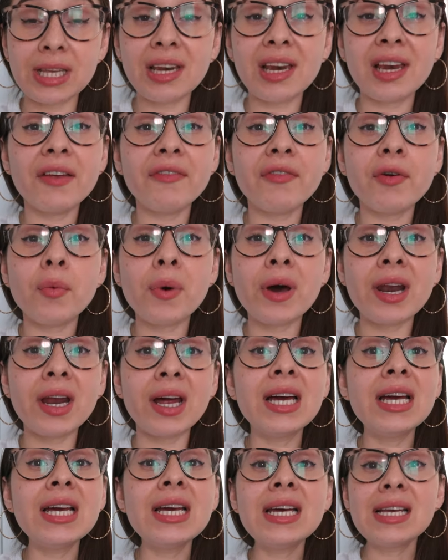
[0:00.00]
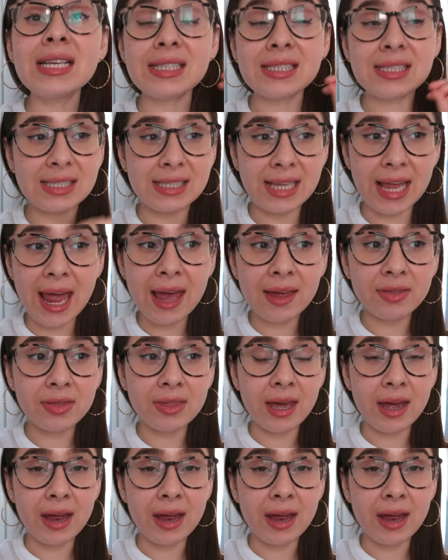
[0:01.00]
He didn't even want to stand